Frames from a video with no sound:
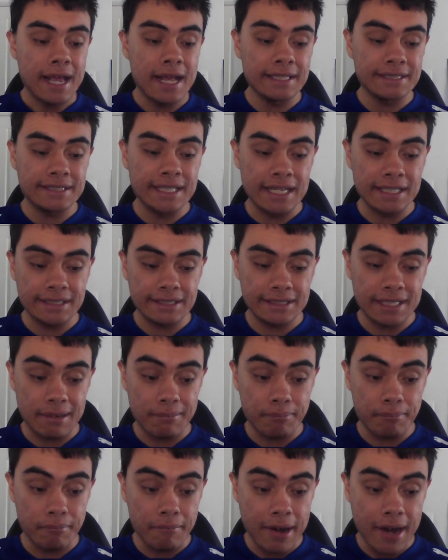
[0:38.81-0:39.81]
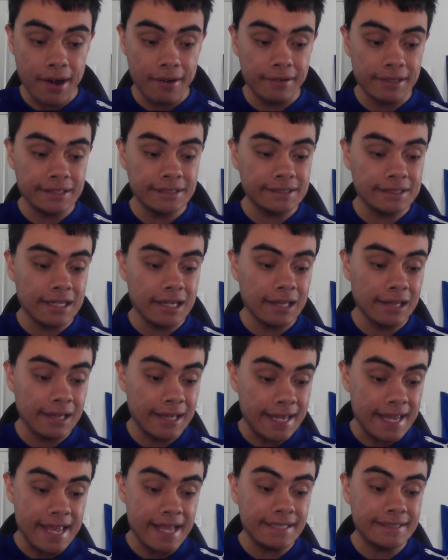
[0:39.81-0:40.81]
It's at St Mary's
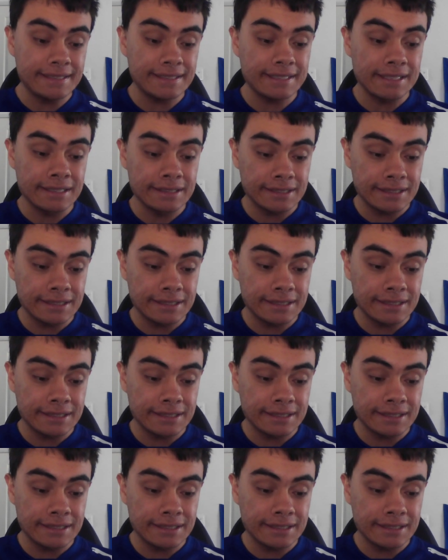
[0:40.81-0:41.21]
Leagues